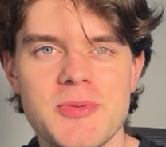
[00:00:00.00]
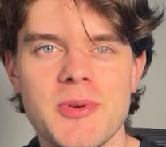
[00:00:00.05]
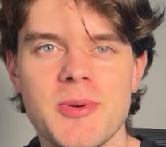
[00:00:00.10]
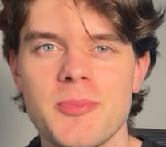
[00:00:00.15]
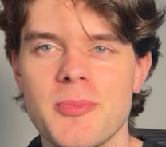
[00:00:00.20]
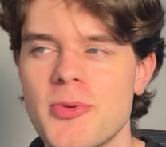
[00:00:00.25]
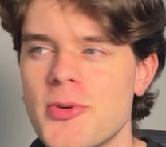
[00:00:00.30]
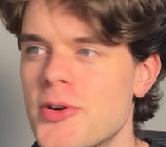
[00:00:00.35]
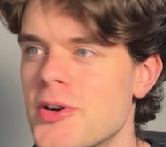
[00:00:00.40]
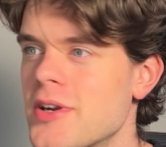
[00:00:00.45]
we
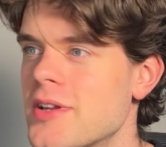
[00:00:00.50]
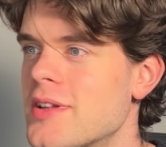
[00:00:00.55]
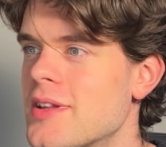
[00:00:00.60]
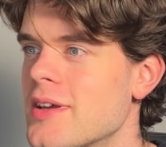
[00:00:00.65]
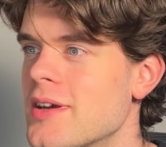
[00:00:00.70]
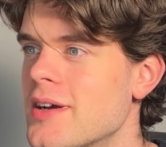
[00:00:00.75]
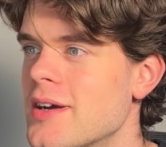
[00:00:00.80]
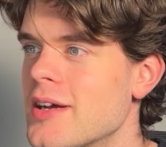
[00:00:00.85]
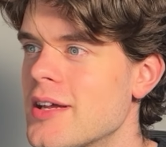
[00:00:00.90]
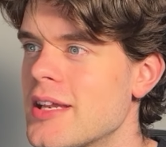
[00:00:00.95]
import
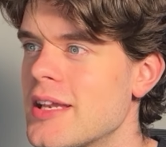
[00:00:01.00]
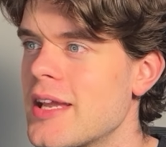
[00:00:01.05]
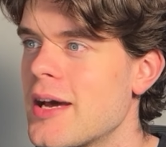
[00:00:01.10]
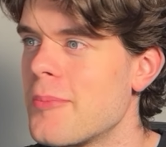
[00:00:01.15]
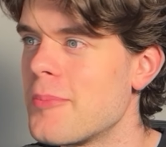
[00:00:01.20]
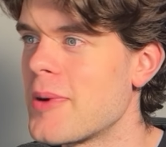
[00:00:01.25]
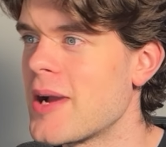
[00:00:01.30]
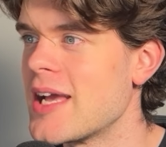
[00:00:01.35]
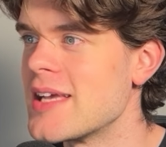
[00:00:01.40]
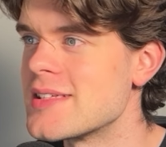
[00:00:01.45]

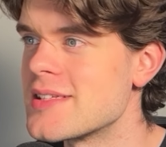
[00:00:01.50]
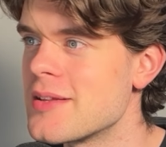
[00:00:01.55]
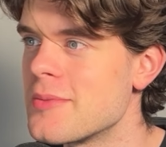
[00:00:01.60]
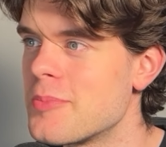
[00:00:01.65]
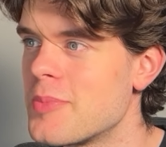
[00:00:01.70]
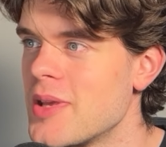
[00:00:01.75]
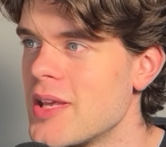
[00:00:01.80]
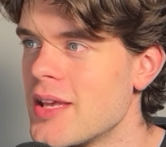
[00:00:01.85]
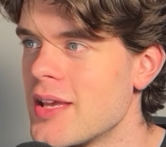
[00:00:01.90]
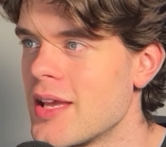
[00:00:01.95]
NumPy as
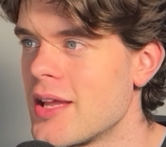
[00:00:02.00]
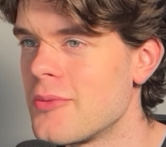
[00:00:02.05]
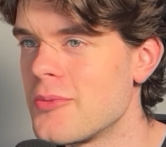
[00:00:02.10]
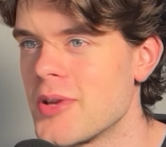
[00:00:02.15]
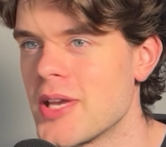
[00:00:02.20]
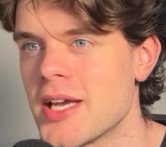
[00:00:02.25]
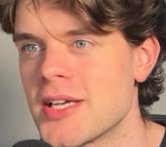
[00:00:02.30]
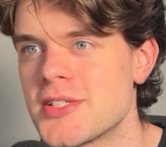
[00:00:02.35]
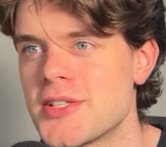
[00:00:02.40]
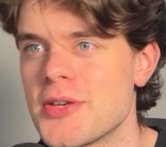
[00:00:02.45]
NP and
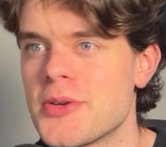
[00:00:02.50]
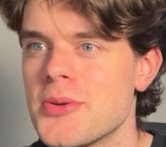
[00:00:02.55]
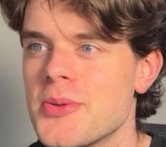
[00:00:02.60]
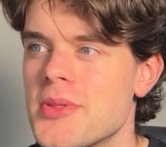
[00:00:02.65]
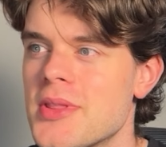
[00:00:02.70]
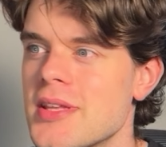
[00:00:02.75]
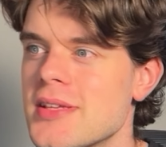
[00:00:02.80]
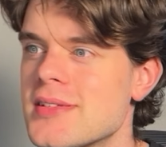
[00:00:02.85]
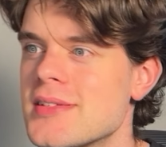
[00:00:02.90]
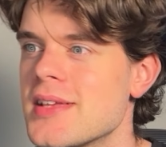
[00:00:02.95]
we
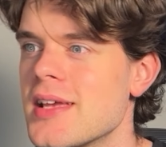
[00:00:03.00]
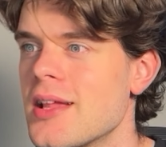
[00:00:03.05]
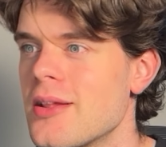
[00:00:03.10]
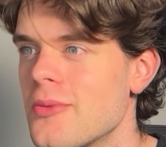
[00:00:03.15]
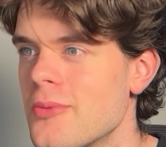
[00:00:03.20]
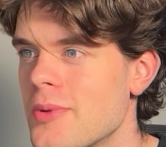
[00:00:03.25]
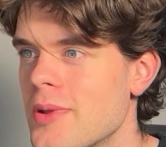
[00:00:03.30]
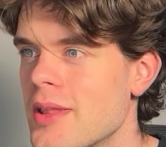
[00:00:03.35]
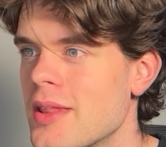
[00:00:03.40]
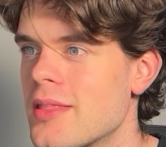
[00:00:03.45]
execute this
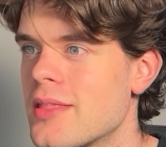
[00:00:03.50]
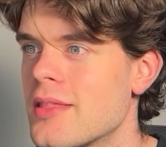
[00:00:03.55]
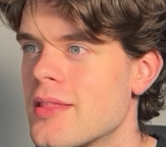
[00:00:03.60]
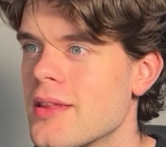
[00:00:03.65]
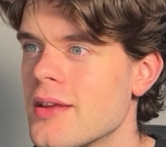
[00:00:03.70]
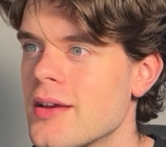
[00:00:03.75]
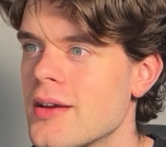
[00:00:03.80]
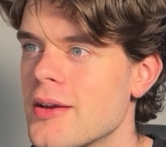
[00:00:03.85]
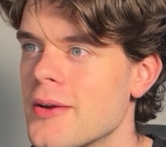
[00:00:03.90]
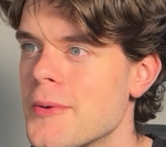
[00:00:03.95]
cell with
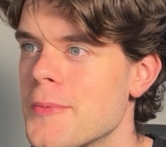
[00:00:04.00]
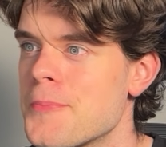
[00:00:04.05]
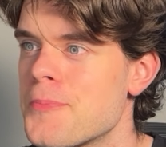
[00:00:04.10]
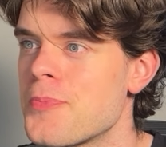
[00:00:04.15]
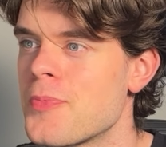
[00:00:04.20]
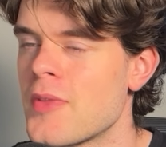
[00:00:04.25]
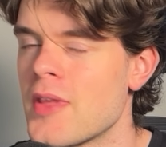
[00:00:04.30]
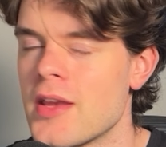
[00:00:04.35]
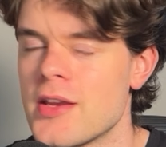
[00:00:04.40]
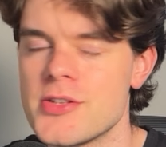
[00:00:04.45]

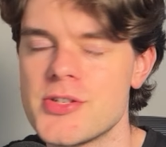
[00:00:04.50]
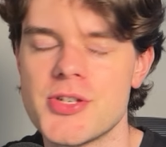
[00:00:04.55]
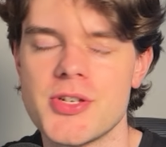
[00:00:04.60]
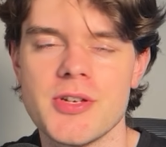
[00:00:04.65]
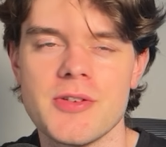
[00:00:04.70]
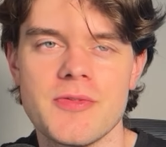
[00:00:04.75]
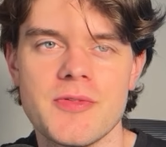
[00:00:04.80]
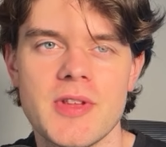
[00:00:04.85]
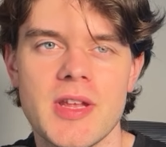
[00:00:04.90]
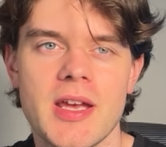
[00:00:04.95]

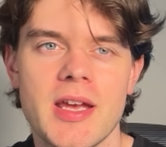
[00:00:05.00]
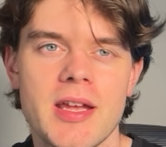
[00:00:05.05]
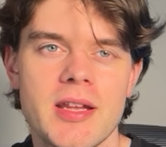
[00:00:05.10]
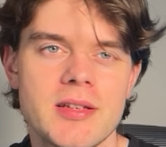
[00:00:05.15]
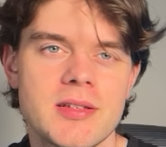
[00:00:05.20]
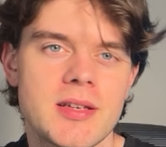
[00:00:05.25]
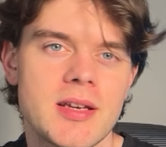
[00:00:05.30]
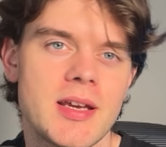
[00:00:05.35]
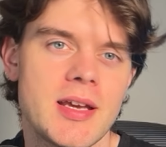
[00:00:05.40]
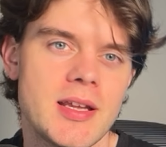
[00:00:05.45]
Shift
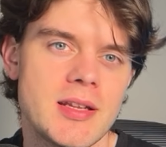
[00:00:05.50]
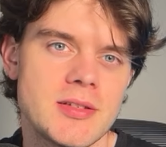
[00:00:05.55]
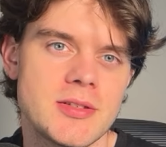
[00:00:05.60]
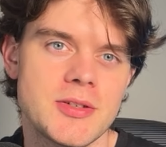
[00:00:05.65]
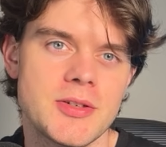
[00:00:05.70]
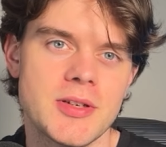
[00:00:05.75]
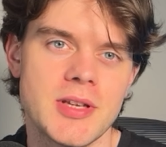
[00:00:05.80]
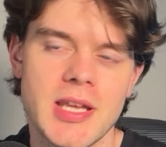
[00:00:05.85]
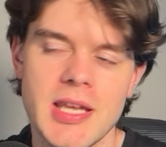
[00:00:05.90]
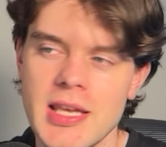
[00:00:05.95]
and
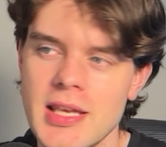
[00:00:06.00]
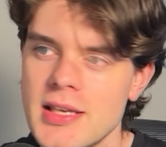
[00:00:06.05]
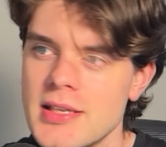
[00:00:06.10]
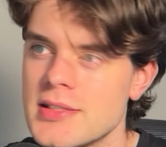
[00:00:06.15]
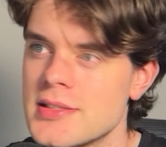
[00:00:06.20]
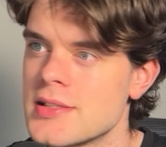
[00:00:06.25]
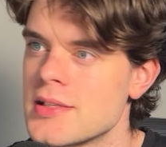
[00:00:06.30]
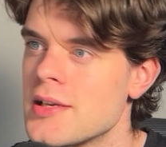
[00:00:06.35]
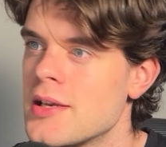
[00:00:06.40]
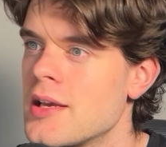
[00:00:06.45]
Enter
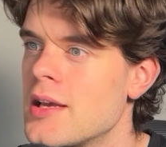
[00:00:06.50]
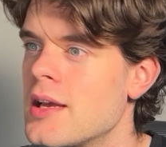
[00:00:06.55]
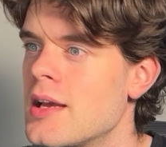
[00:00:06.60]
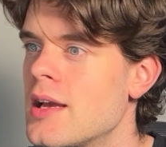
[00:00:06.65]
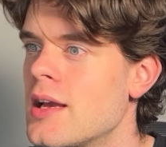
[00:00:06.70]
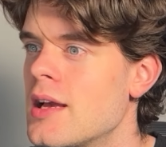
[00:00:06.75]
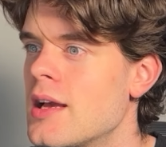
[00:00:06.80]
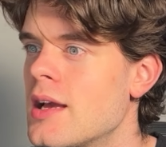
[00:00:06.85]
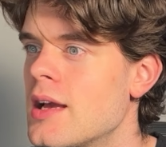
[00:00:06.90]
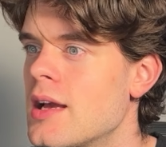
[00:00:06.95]
keys.
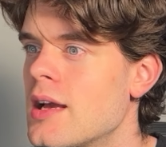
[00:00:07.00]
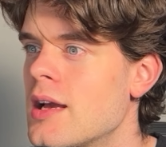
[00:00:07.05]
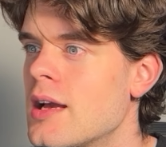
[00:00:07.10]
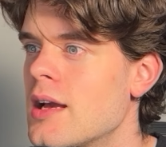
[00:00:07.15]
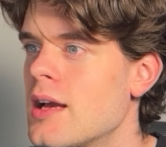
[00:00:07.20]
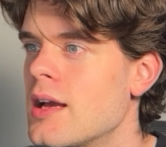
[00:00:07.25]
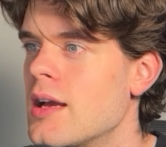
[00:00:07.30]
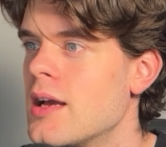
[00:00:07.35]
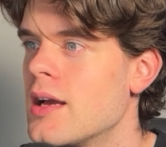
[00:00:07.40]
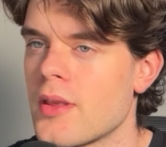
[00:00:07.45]

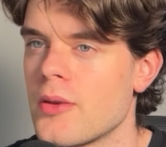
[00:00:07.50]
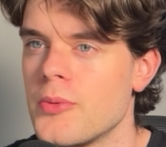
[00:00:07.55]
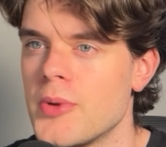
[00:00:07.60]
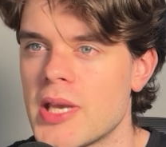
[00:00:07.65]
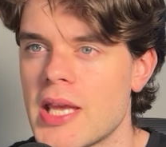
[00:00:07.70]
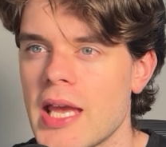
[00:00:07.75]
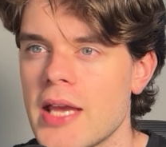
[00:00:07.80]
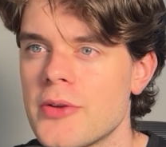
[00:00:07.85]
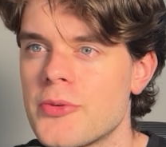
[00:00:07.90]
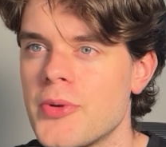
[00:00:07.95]
We
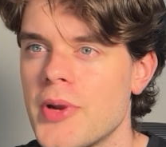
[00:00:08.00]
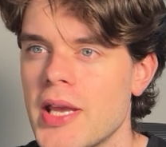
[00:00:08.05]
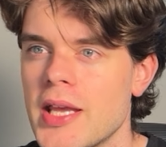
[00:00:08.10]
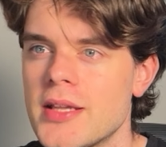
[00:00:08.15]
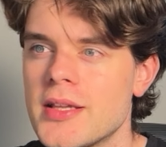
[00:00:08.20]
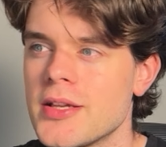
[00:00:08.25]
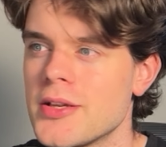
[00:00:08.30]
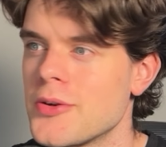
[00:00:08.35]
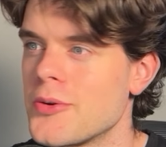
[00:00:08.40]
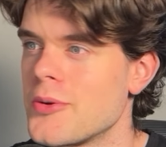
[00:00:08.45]
can create an